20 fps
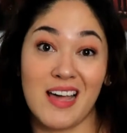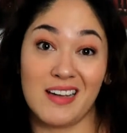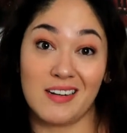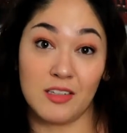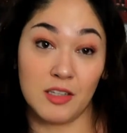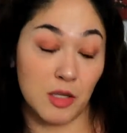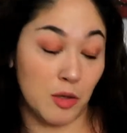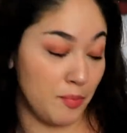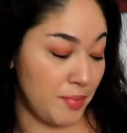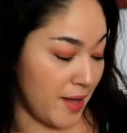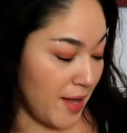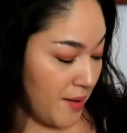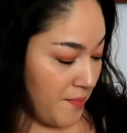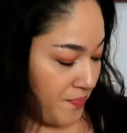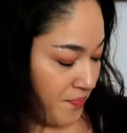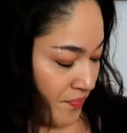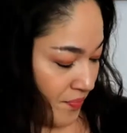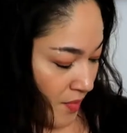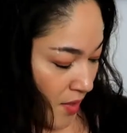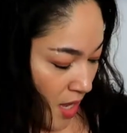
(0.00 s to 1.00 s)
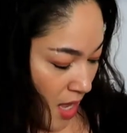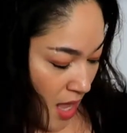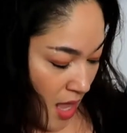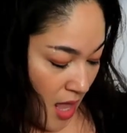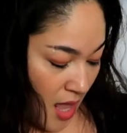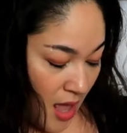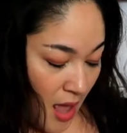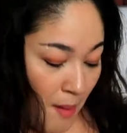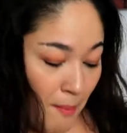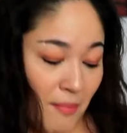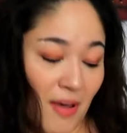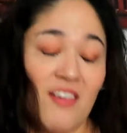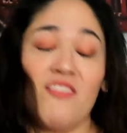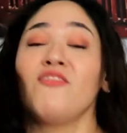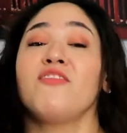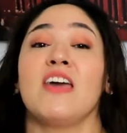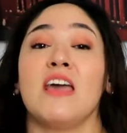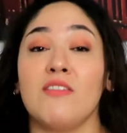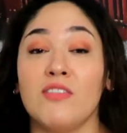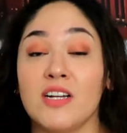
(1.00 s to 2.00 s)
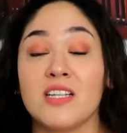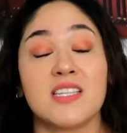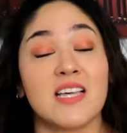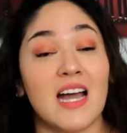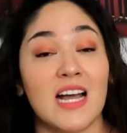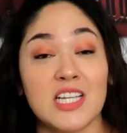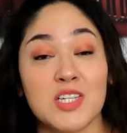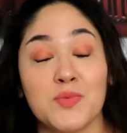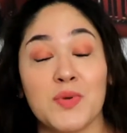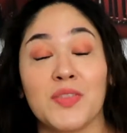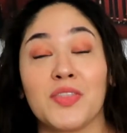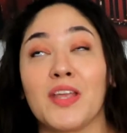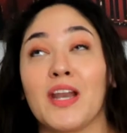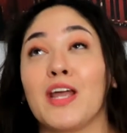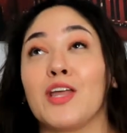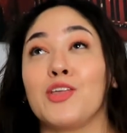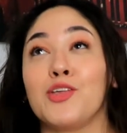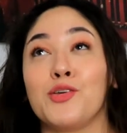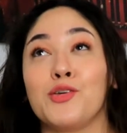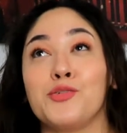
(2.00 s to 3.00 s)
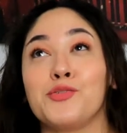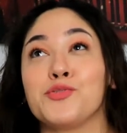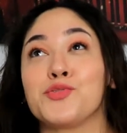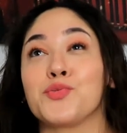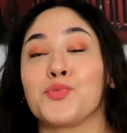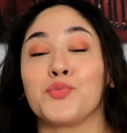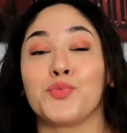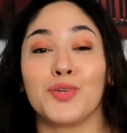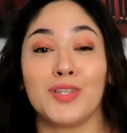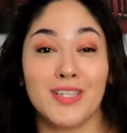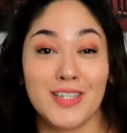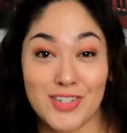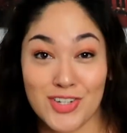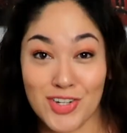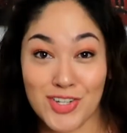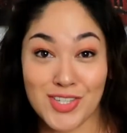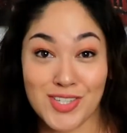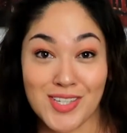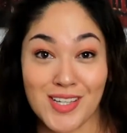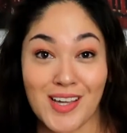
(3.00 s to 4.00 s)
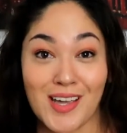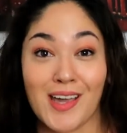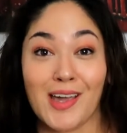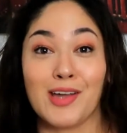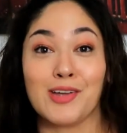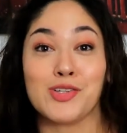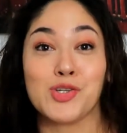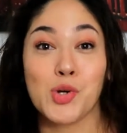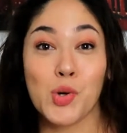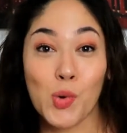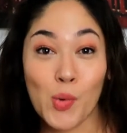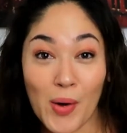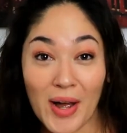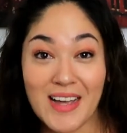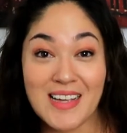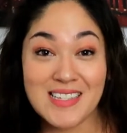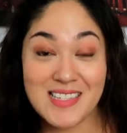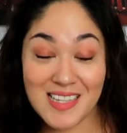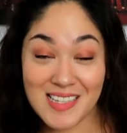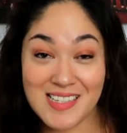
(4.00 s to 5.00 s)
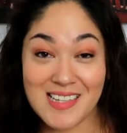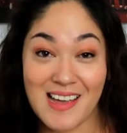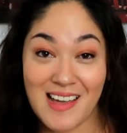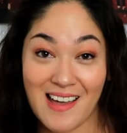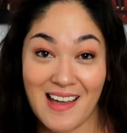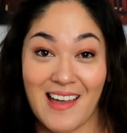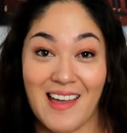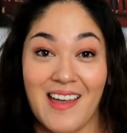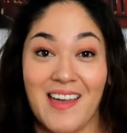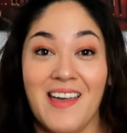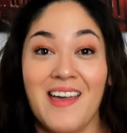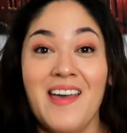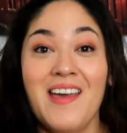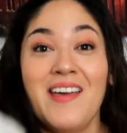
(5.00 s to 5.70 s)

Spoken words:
that in a little bit. My favorite attachment that I use religiously twice a day